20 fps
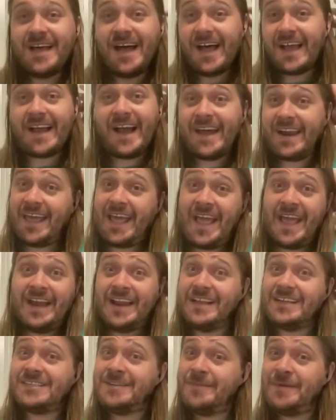I kind of hate
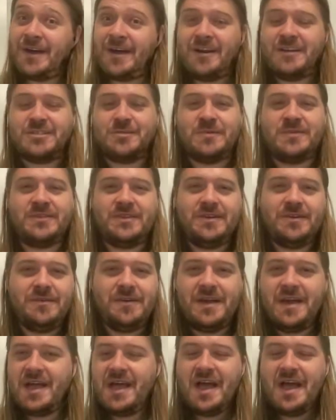it, to be honest with you.